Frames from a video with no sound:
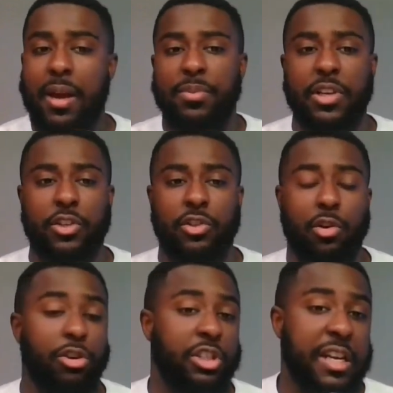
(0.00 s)
potentially,
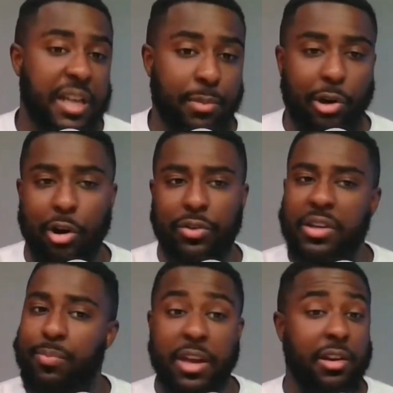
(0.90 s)
or JJ McCarthy,
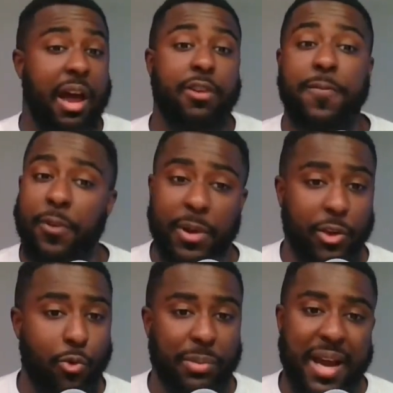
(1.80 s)
depending on how you feel about
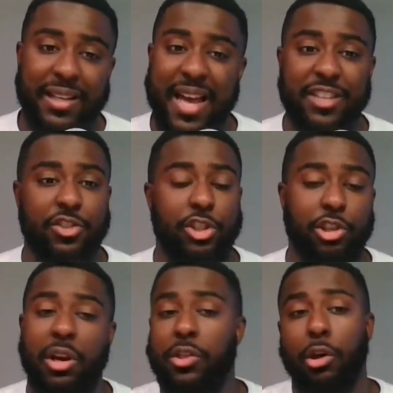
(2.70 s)
the quarterback class this
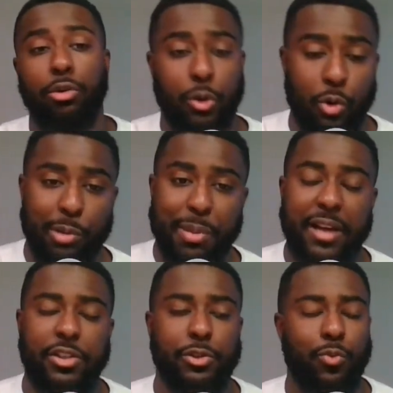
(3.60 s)
year and those
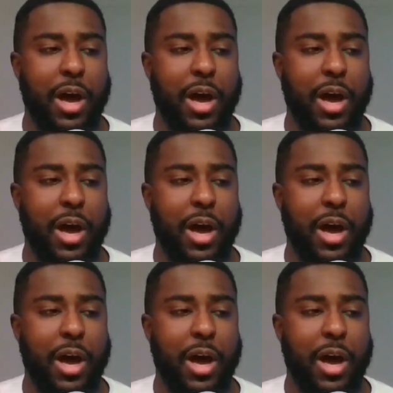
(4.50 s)
quarterbacks as